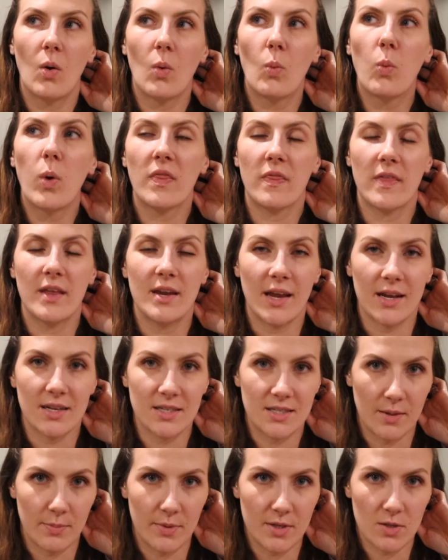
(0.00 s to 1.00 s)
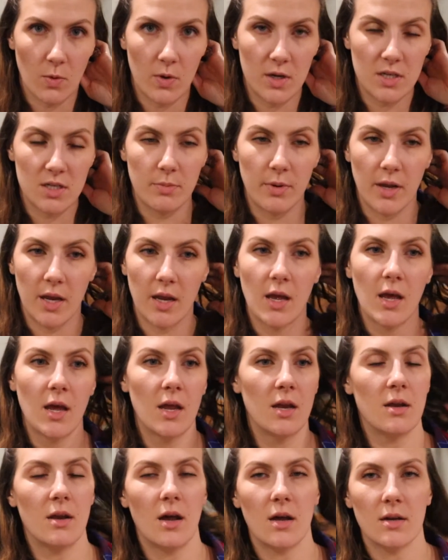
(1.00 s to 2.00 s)
what the next step is going to be.
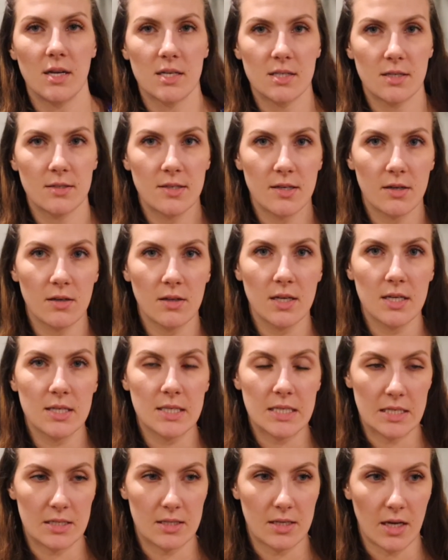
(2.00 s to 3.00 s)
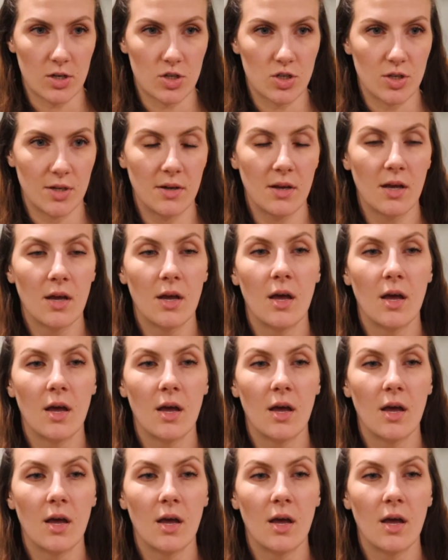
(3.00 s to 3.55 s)
Not necessarily C-section.